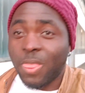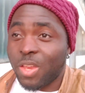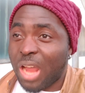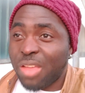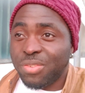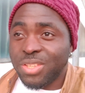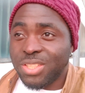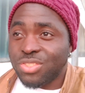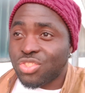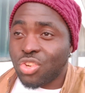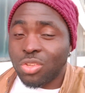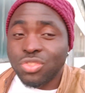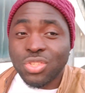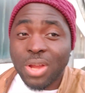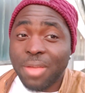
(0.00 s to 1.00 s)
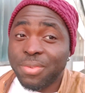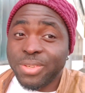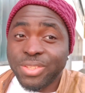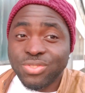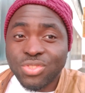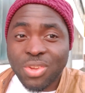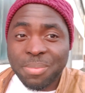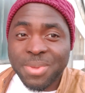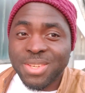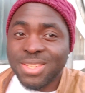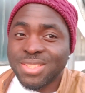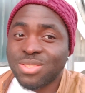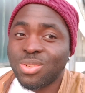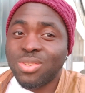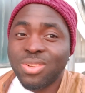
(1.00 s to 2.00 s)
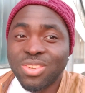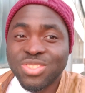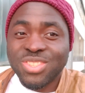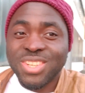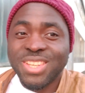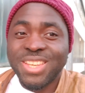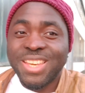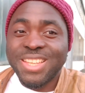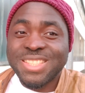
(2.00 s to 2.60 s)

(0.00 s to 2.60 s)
Driving in Germany is not luxury.